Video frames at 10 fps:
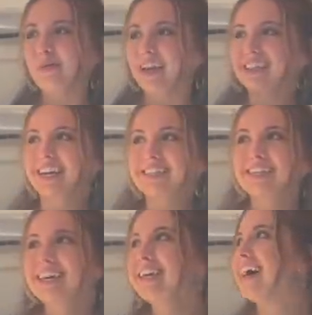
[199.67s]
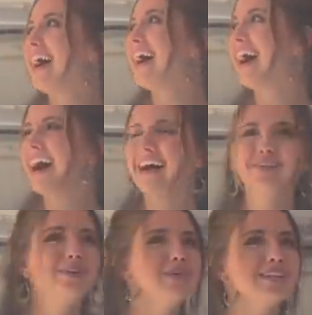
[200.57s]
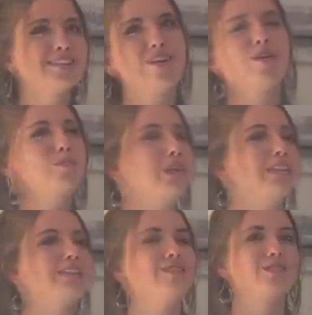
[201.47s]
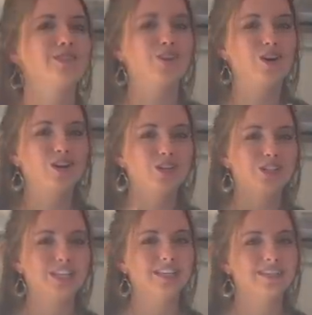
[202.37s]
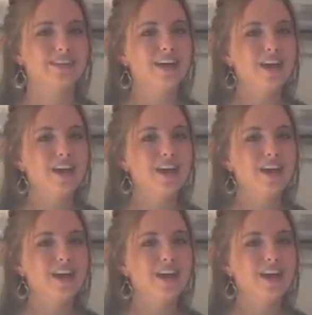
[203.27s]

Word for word: It's actually, I don't know what it's called, but it's those long sheets